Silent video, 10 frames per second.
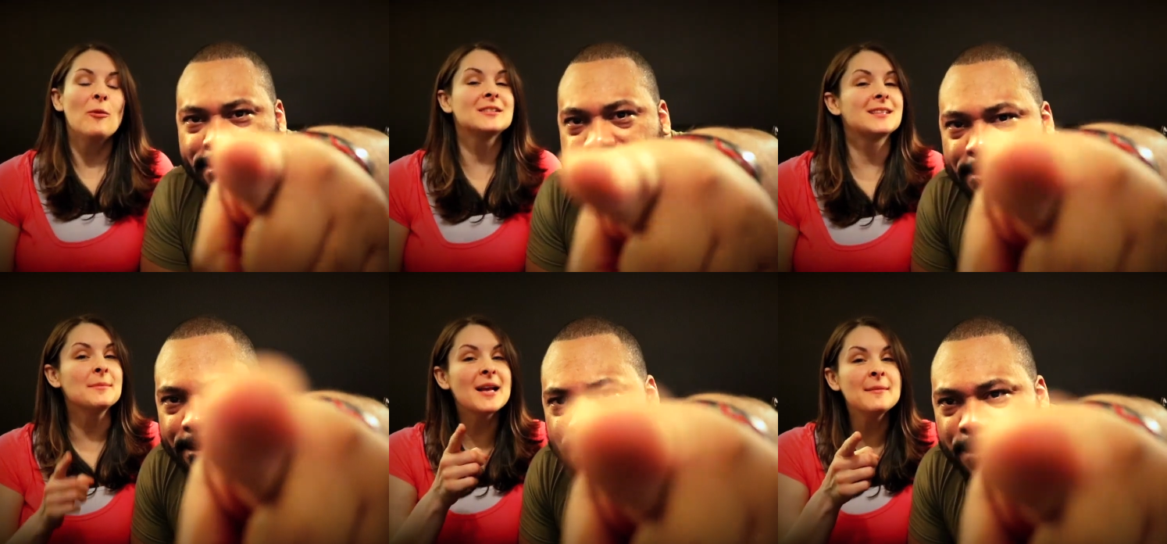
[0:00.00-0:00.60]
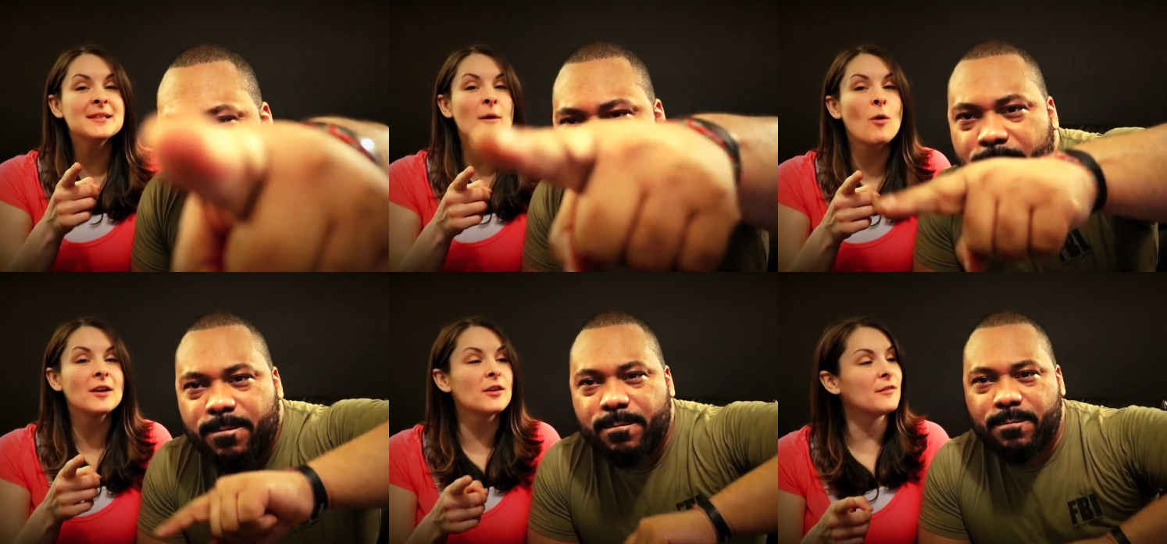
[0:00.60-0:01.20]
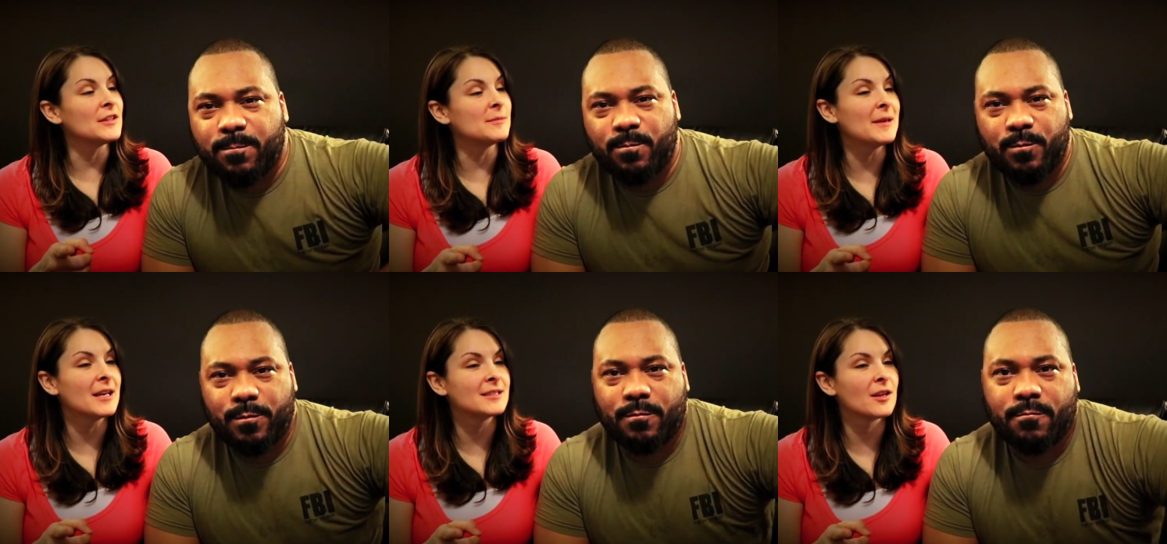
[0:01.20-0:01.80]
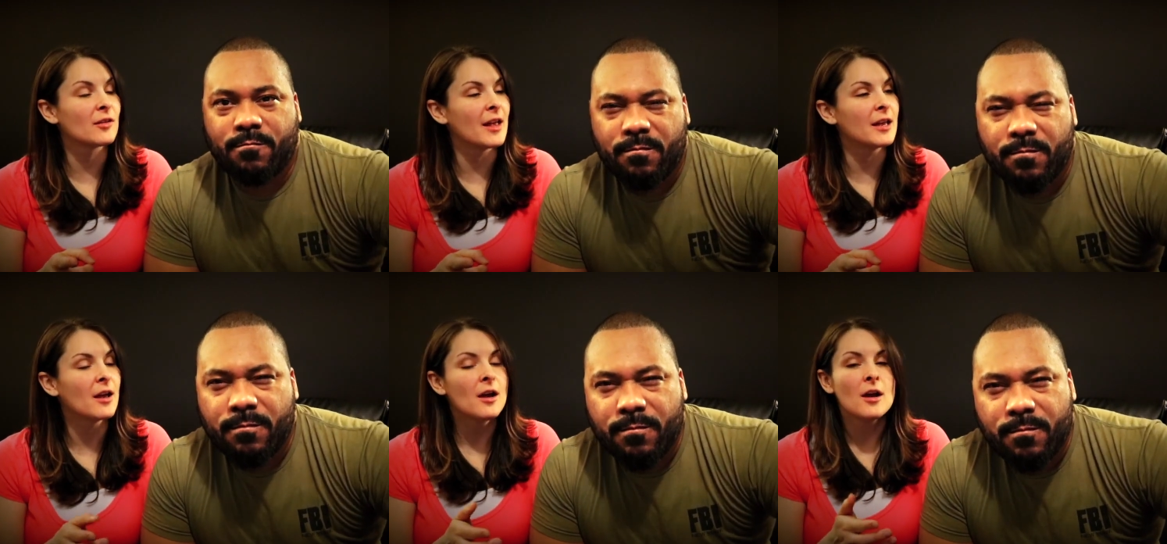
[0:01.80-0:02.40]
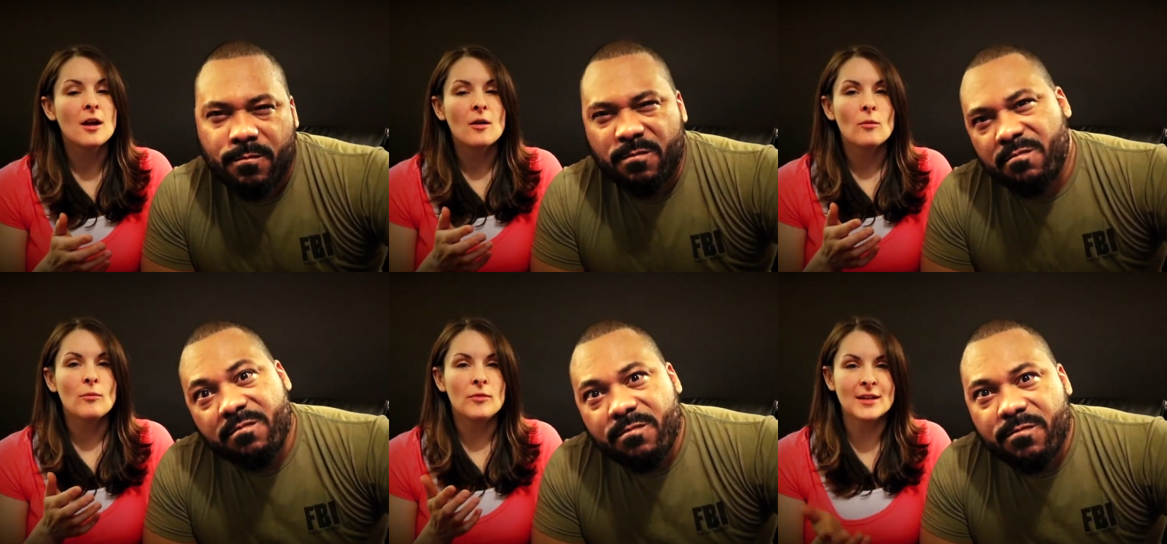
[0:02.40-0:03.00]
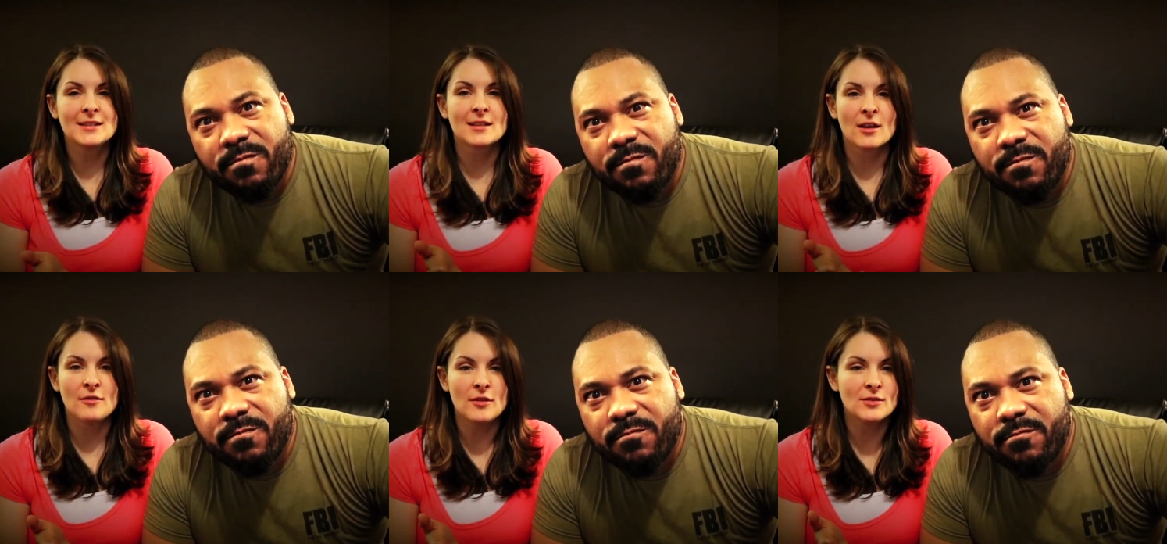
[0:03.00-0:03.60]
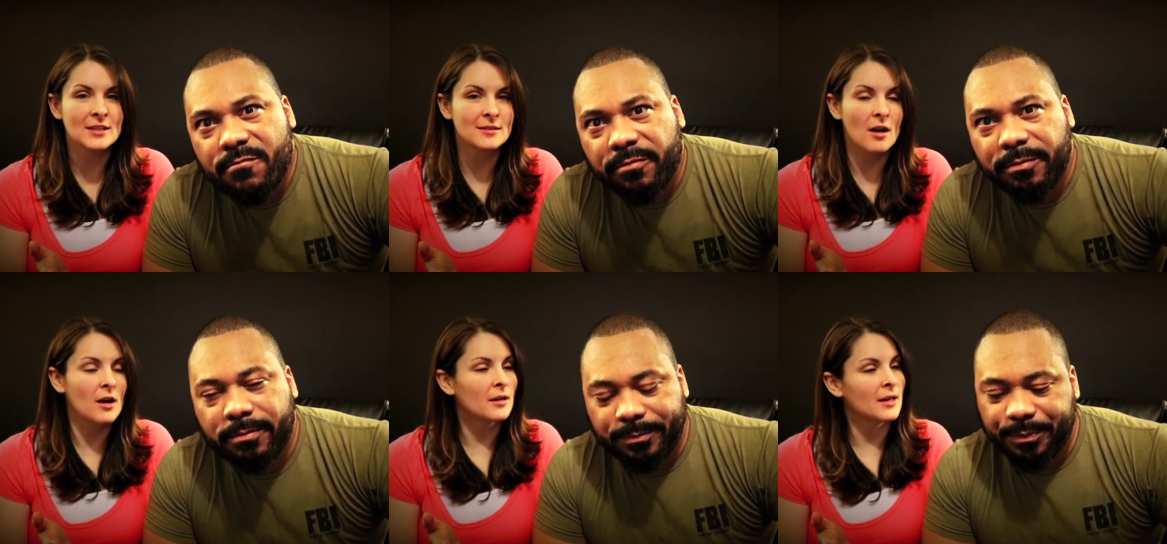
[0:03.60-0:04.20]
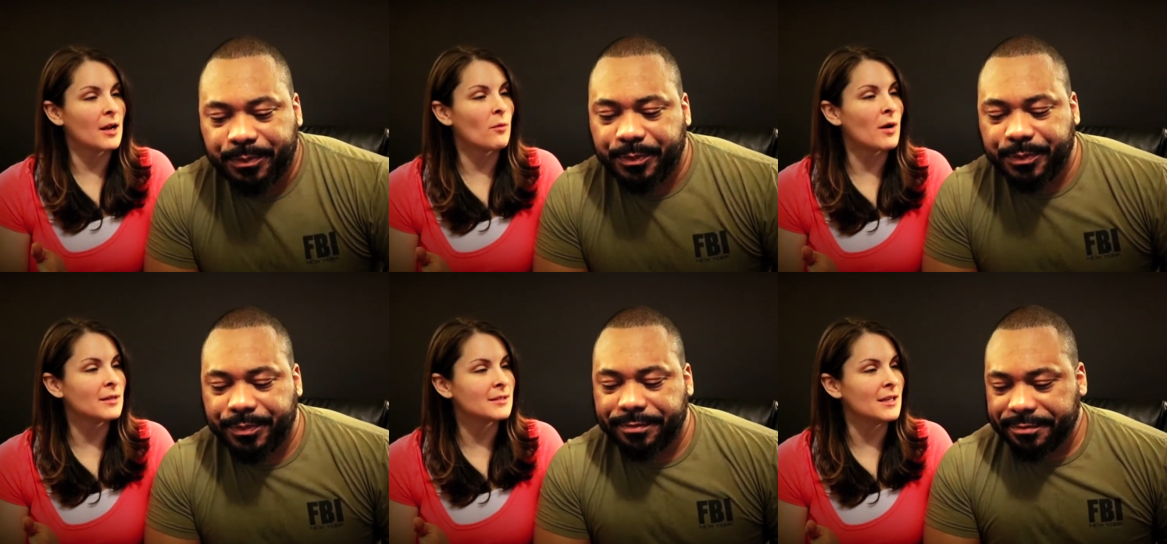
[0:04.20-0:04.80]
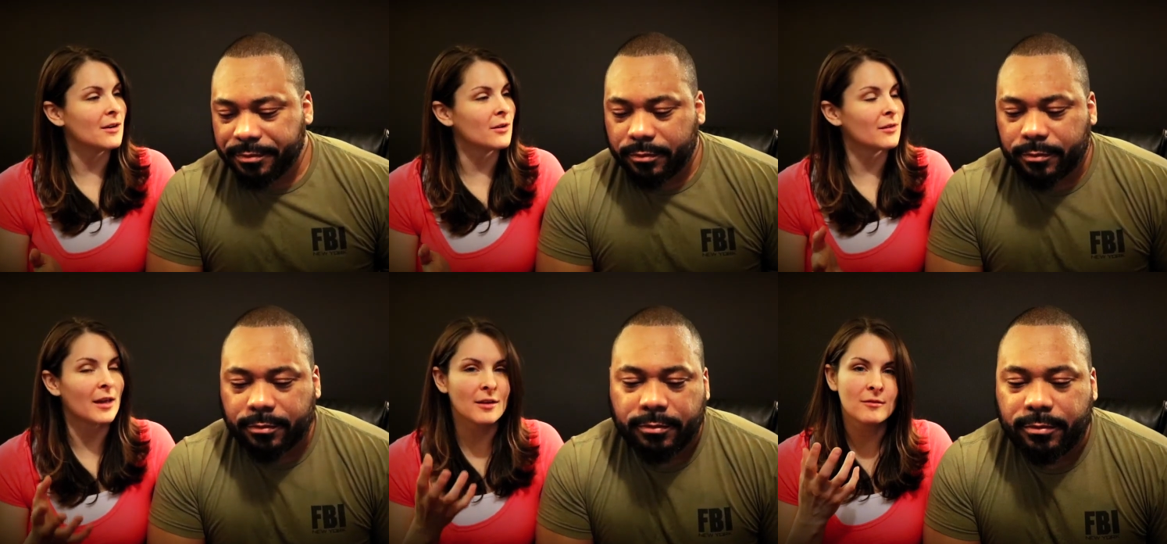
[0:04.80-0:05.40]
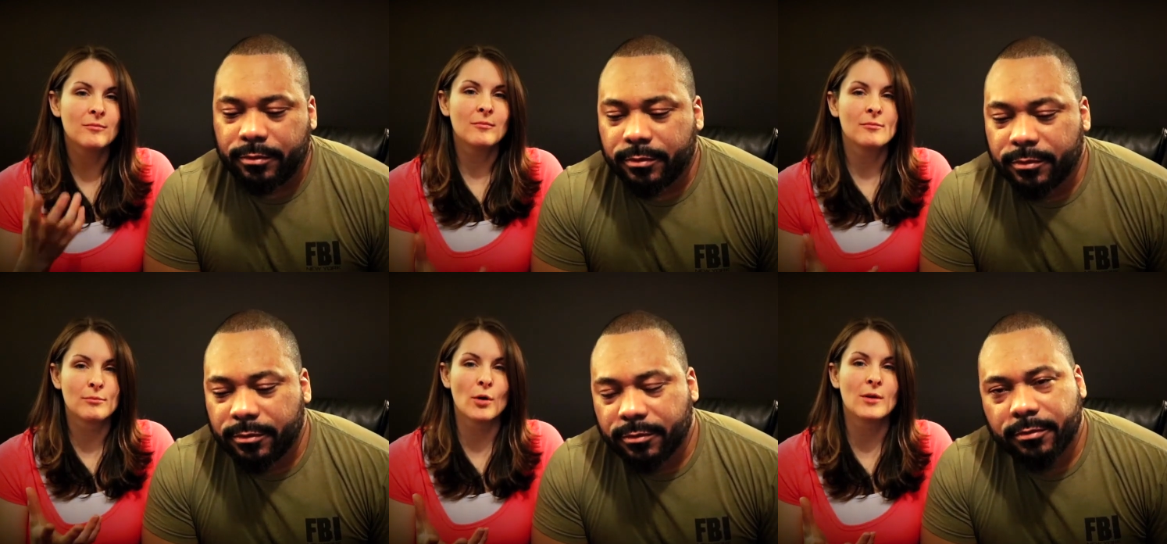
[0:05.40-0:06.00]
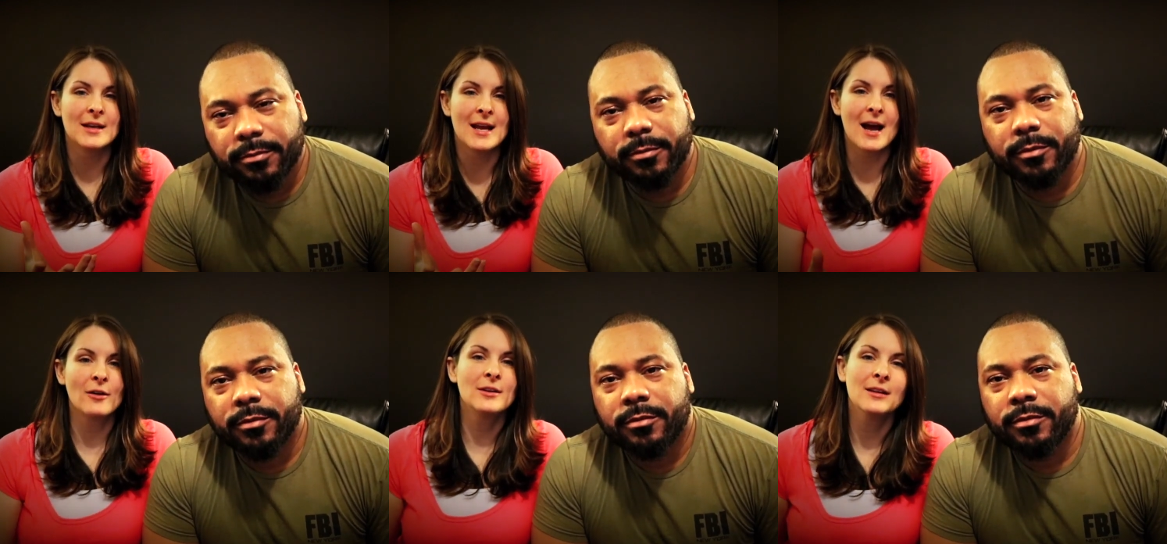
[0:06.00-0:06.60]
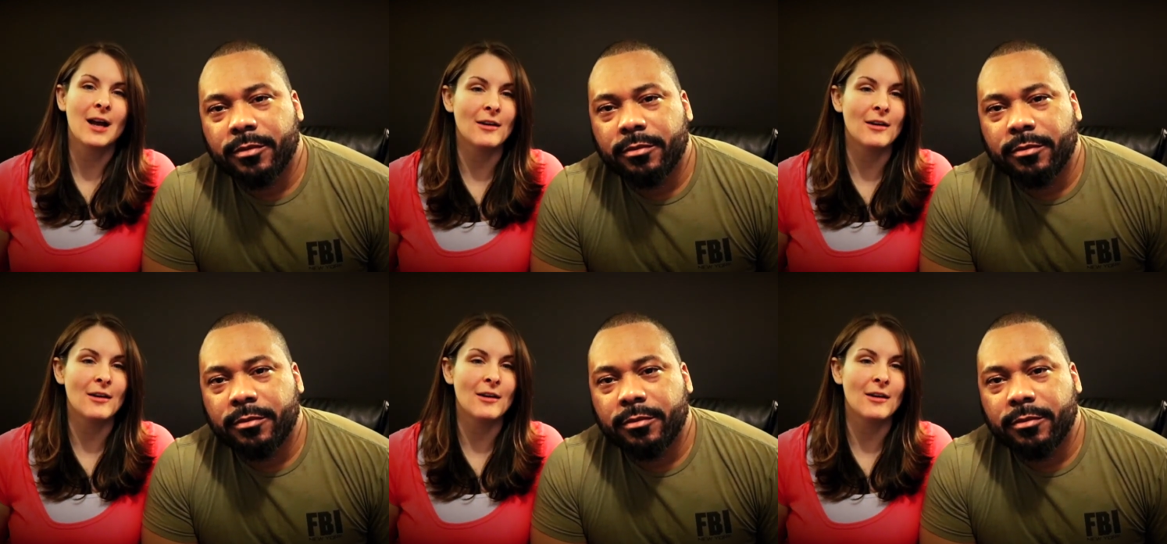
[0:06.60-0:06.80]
Speaker 1: well, sometimes I wonder if it's because they're like, this is a confusing song, and I want to hear like broken down.